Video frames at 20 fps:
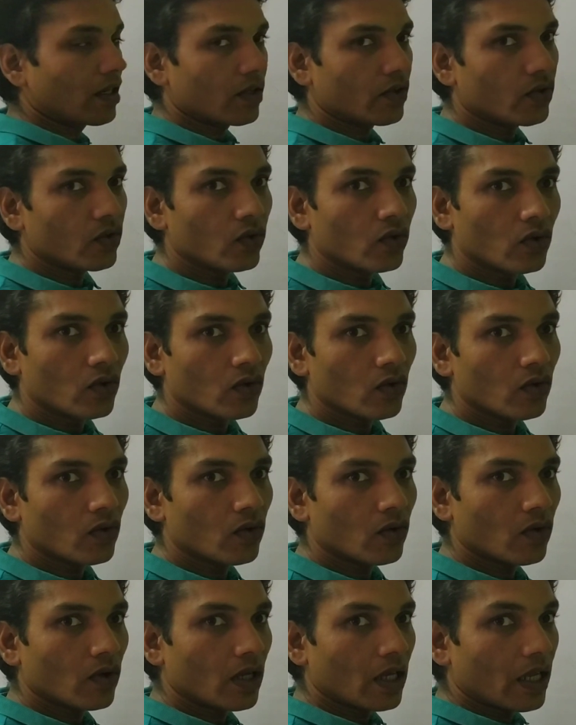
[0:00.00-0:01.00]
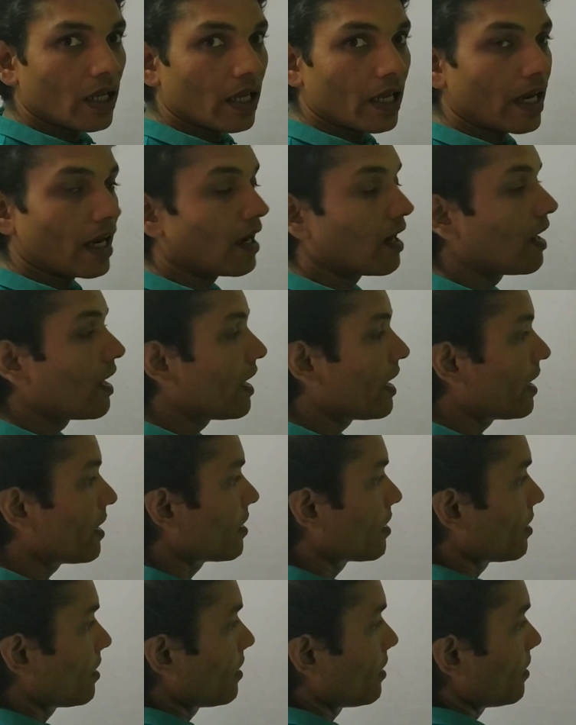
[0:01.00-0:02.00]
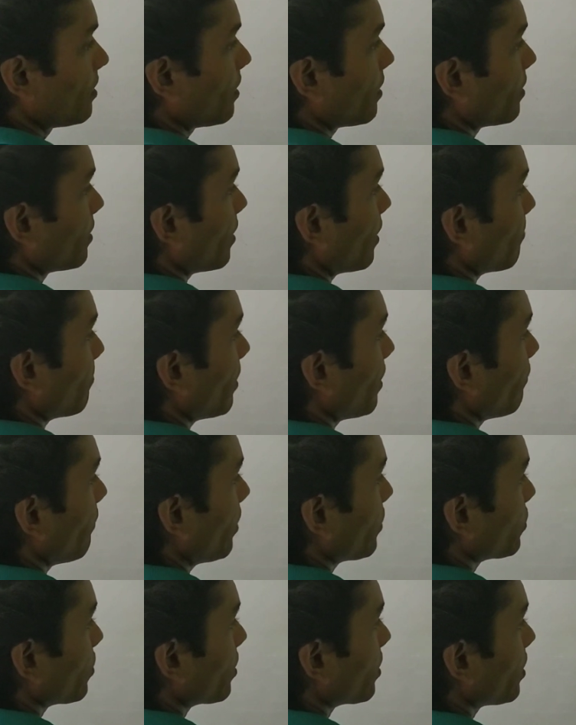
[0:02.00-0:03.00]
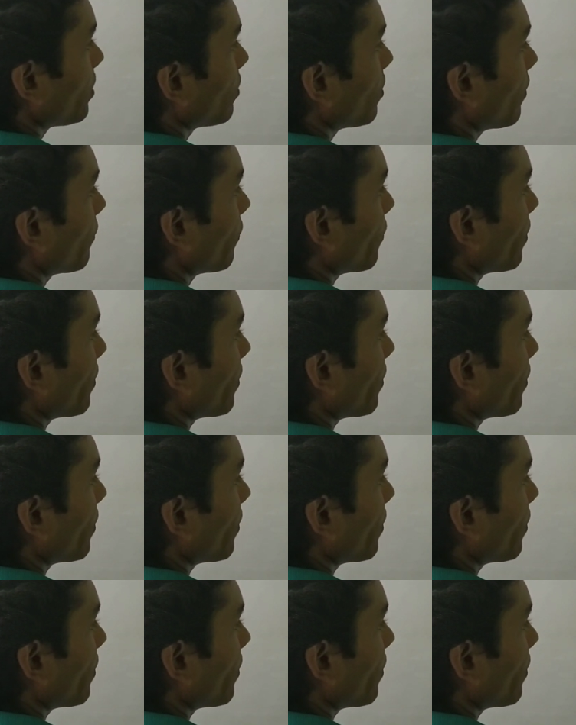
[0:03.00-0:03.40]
u2, and let the thermal velocity of